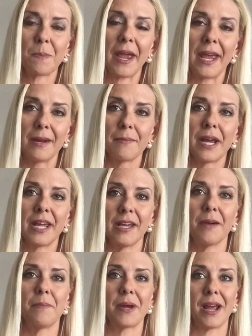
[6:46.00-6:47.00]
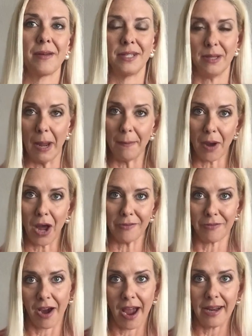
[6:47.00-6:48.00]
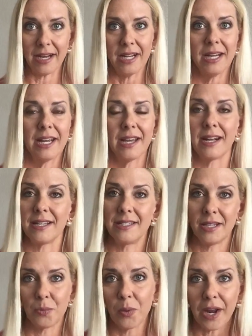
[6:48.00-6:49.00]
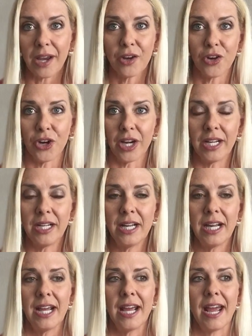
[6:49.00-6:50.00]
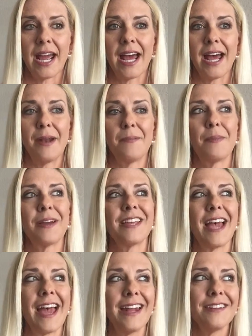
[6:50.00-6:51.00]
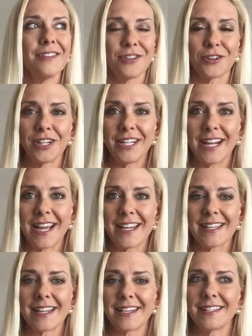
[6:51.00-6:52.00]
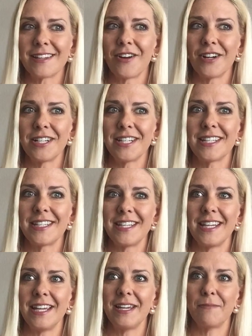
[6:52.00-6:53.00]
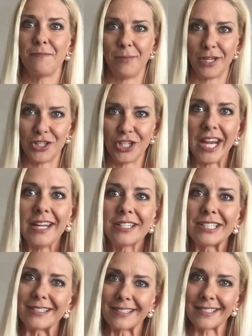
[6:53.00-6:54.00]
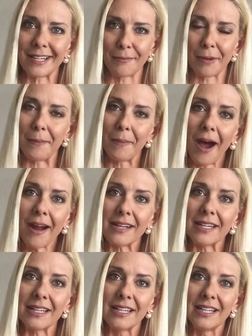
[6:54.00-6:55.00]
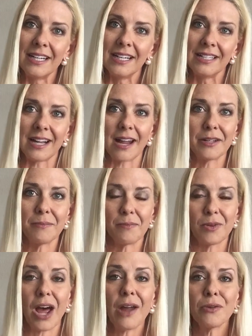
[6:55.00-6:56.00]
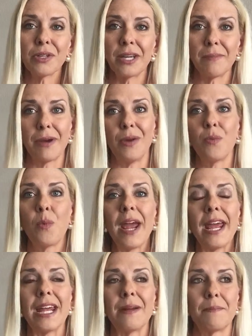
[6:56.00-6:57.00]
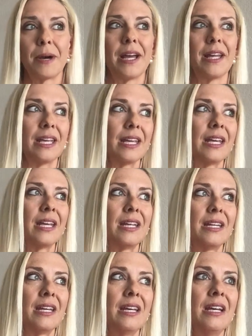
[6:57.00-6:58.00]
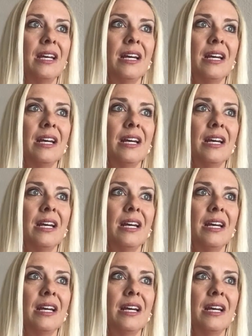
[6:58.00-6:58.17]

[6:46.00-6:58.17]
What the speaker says: pain in my hip, but I modified and I did what I could. And by the end of 30 days, I started to see big changes in my body, not only in my weight, but in